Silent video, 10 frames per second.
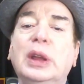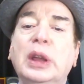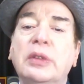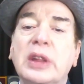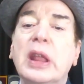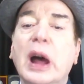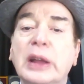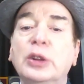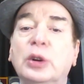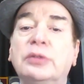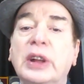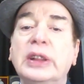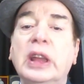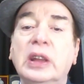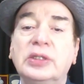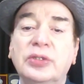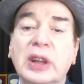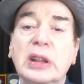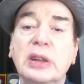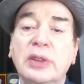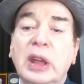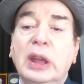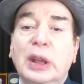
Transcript: even i know of one case where the